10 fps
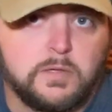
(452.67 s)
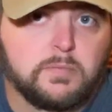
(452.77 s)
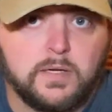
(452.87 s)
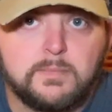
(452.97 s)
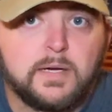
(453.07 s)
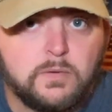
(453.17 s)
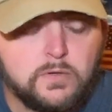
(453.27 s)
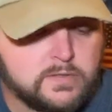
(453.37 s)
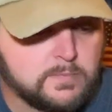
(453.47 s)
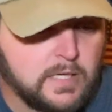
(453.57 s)
about
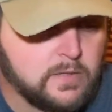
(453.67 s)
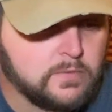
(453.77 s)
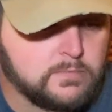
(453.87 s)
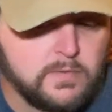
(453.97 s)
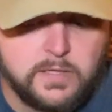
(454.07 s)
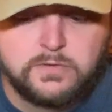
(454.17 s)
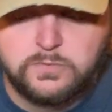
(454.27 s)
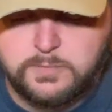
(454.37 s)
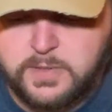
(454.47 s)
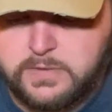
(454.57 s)
what somebody else
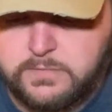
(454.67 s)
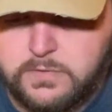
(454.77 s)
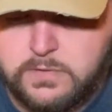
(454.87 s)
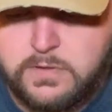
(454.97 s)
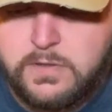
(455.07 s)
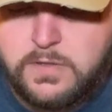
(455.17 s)
would pay for it.